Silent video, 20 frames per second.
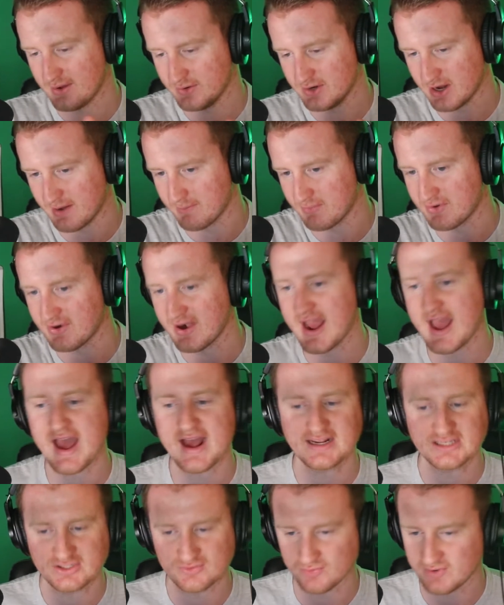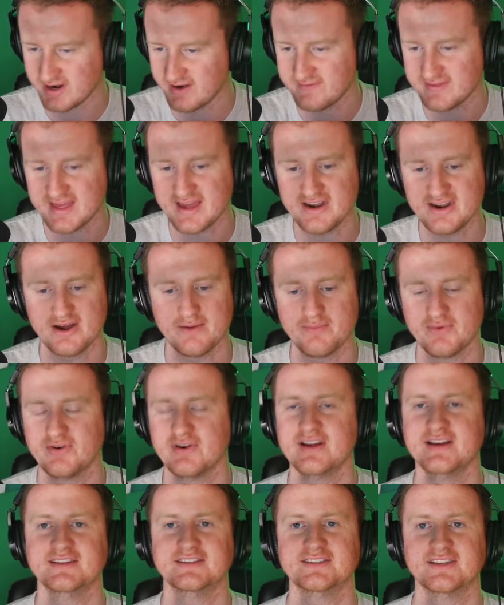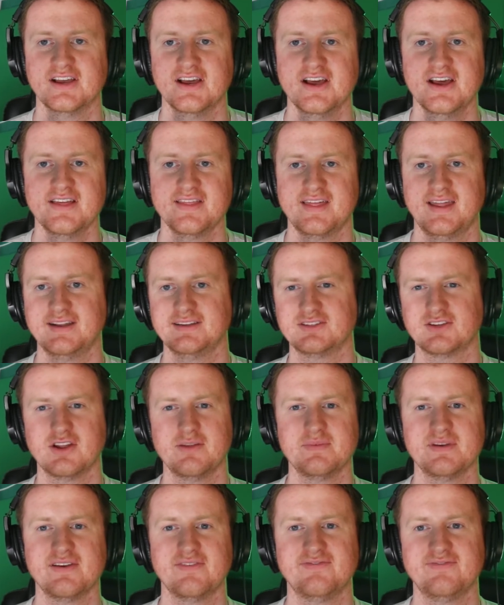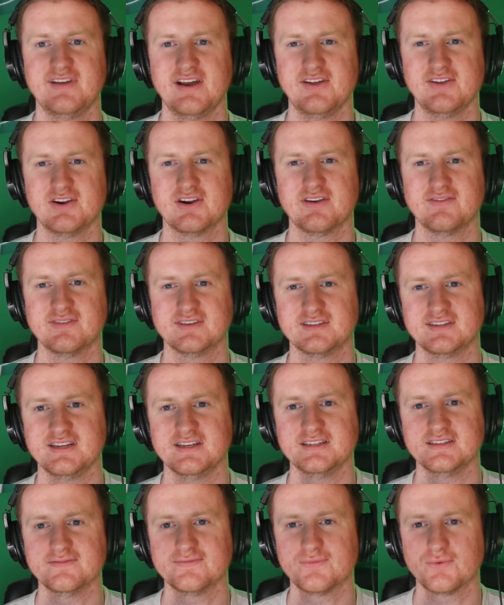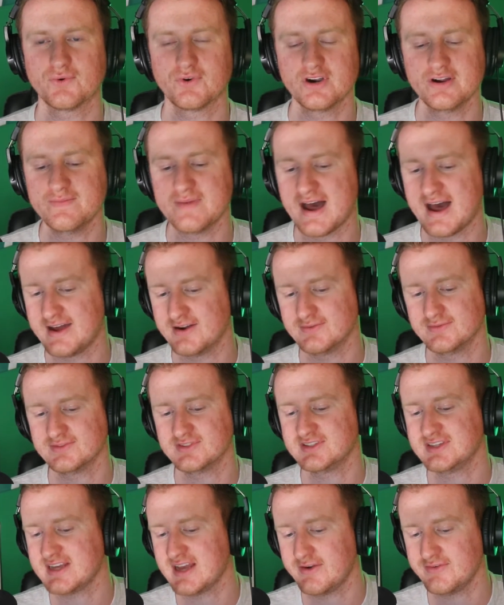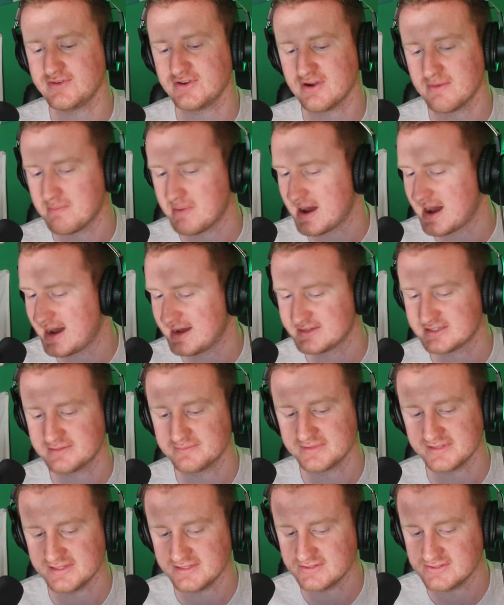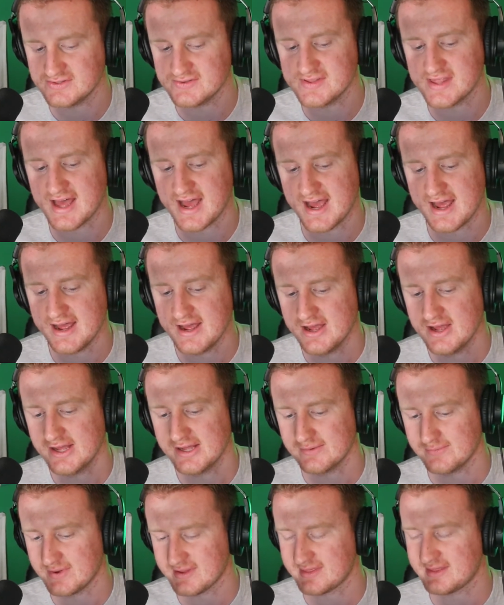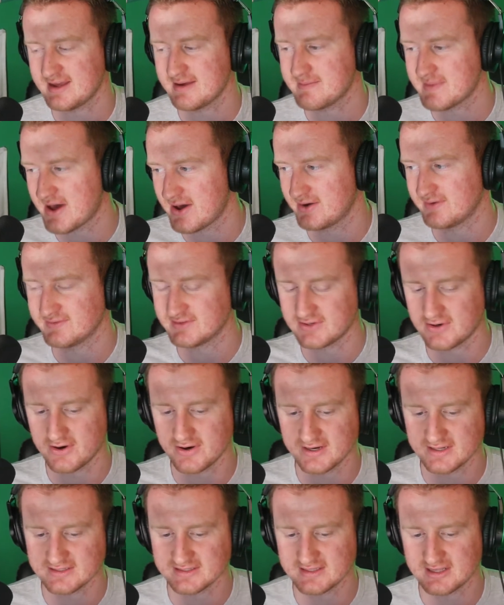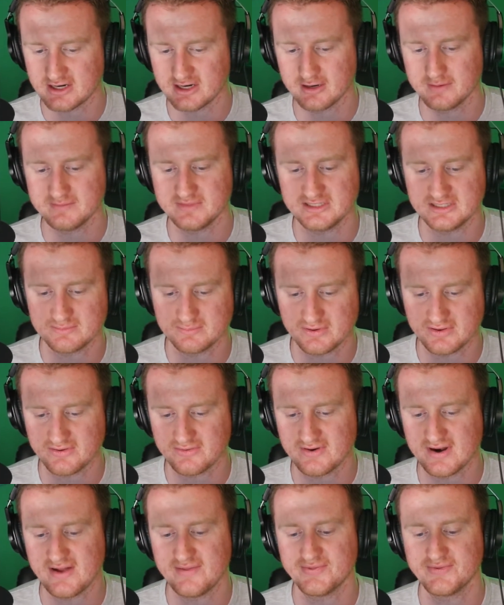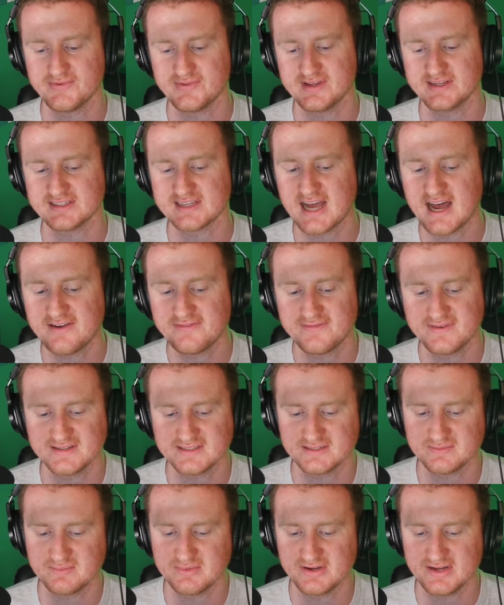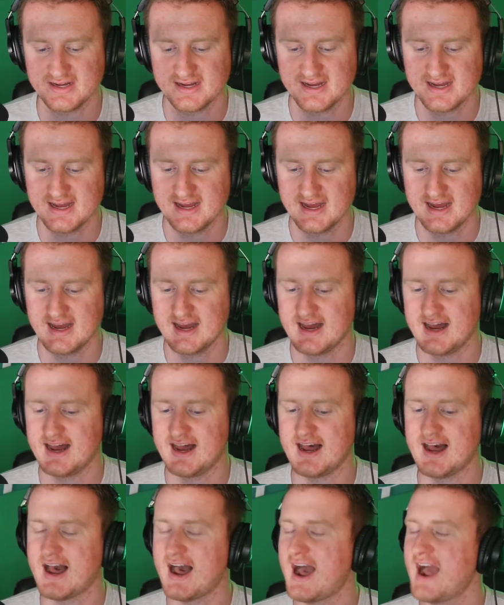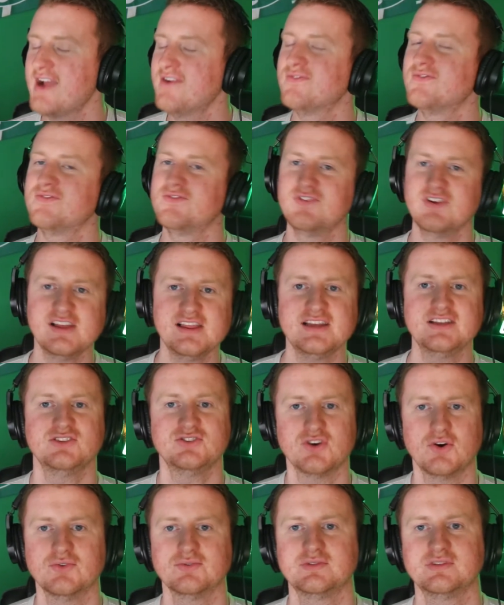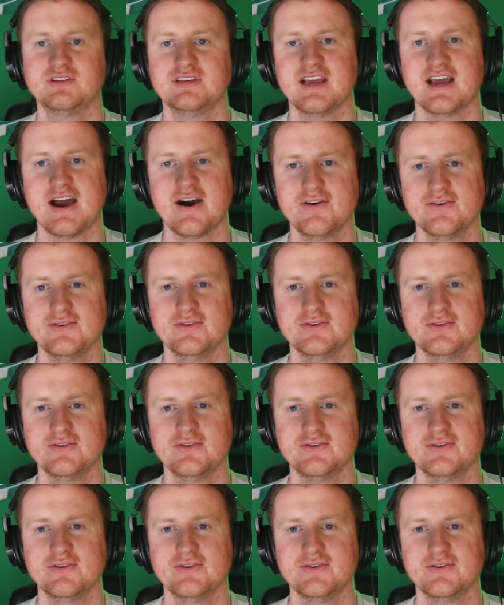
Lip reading: number X, whatever that number is, that it's going to be a failure of a season for him. I don't see how you could possibly do that with the amount of targets that are going to be spread around through this offense, but I really don't see how